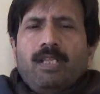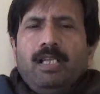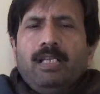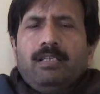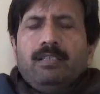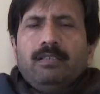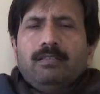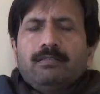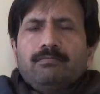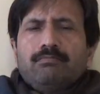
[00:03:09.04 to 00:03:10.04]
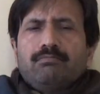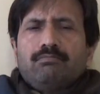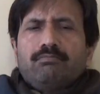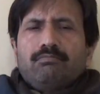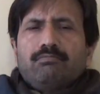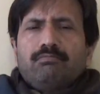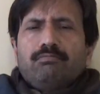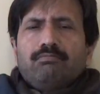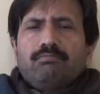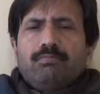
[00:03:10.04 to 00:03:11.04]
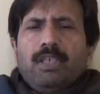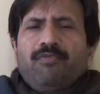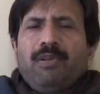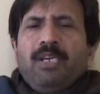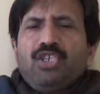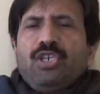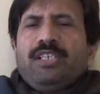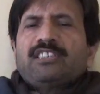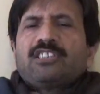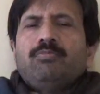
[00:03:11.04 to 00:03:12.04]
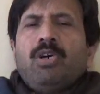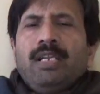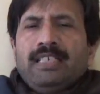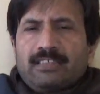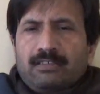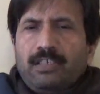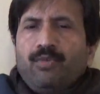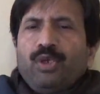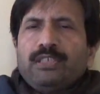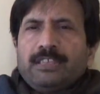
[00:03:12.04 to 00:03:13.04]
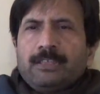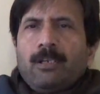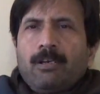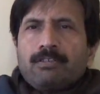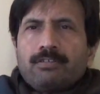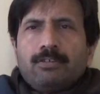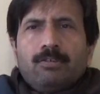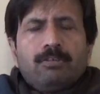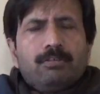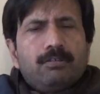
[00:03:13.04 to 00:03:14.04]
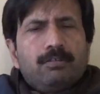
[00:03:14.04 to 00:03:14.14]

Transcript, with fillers: like uh, inflammation in the smallest airways in the lungs, you know.